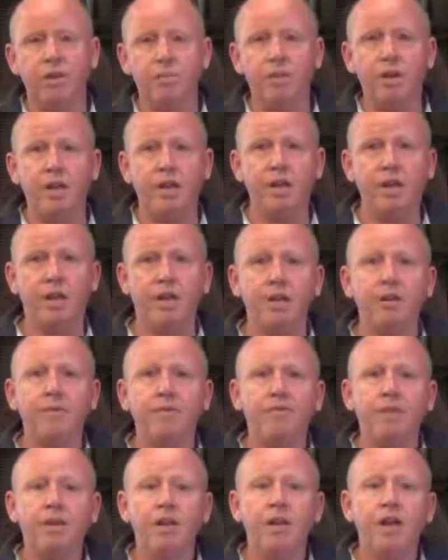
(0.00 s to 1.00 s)
bit of gear
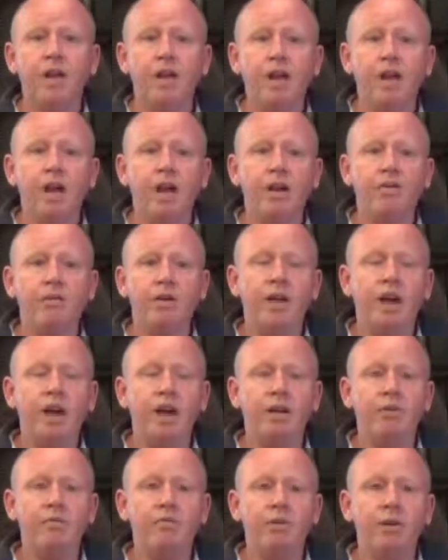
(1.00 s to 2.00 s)
and we
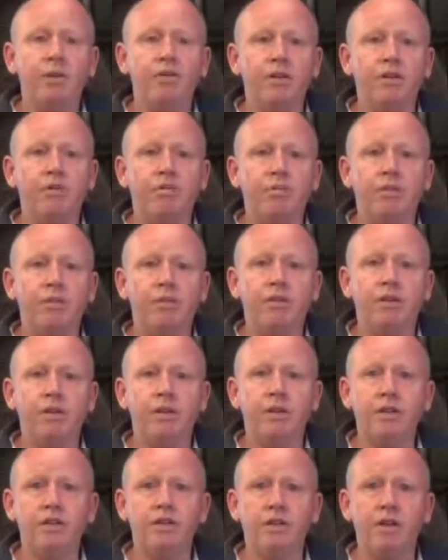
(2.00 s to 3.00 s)
had a bit of a look
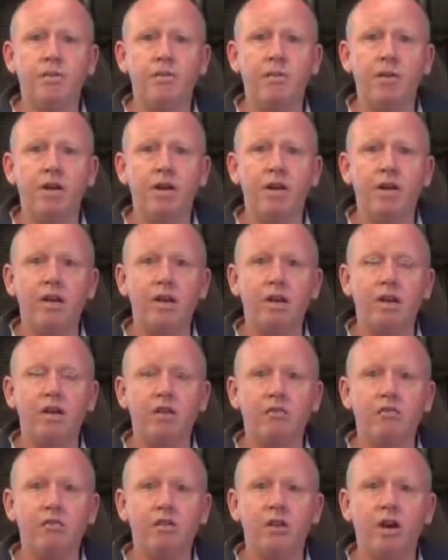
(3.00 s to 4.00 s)
and listen, and we went,
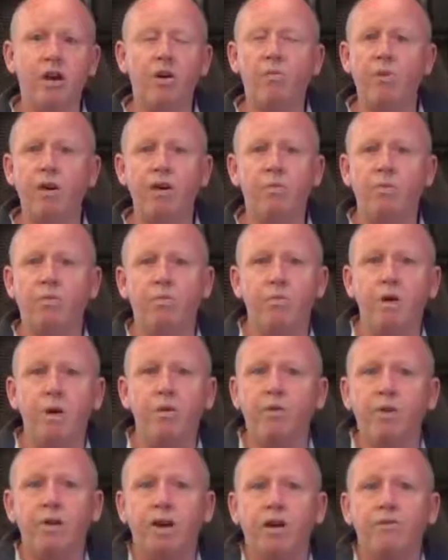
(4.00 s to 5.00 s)
yeah,
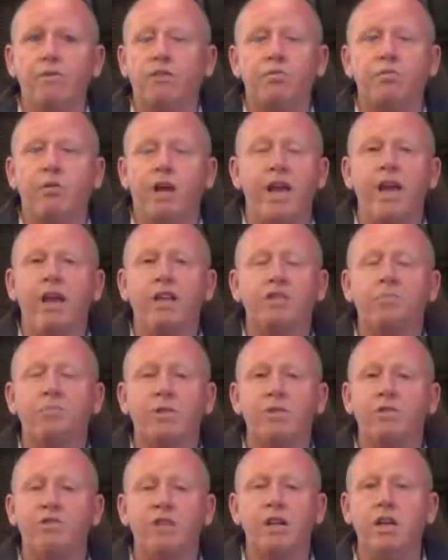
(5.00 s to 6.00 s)
none of us were
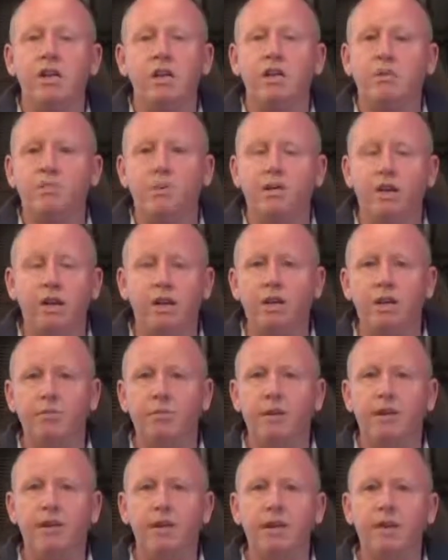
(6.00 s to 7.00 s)
experts in this particular
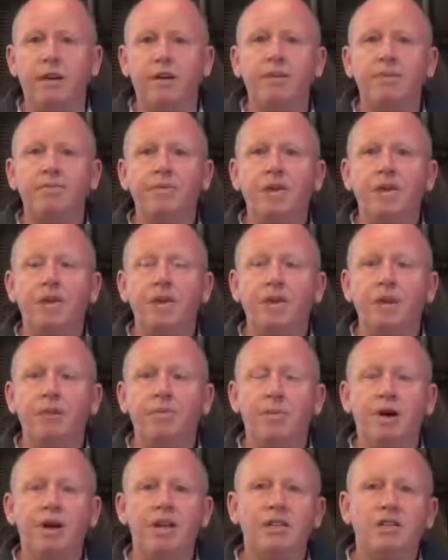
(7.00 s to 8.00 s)
bit of gear,
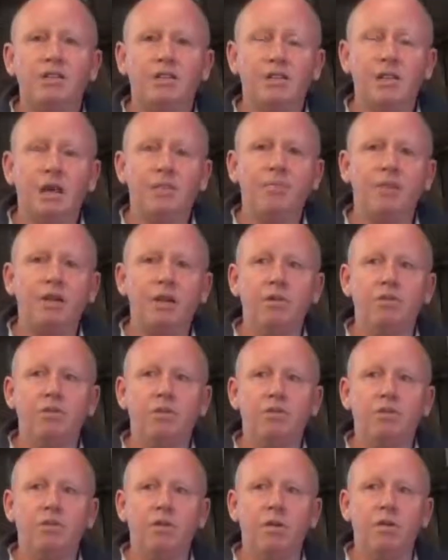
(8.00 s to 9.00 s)
but something
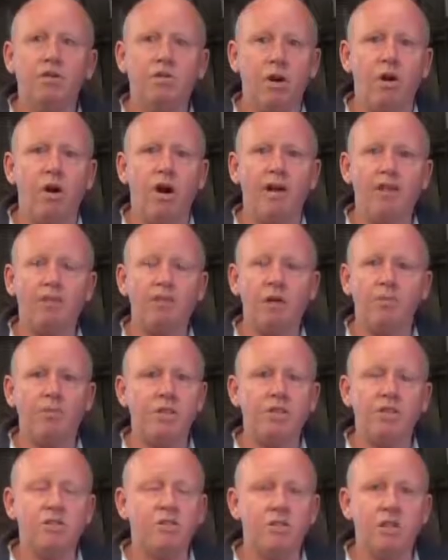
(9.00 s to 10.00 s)
was not right,
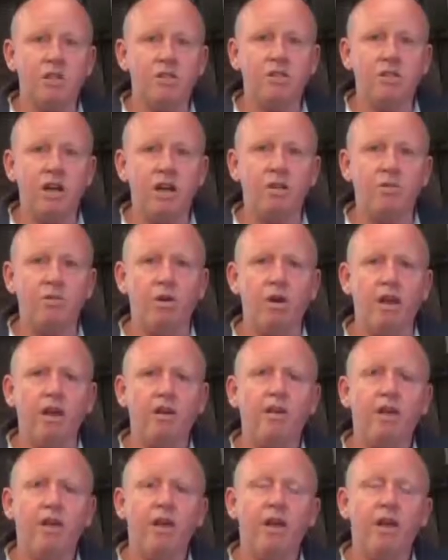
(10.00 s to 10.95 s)
something just didn't sound right.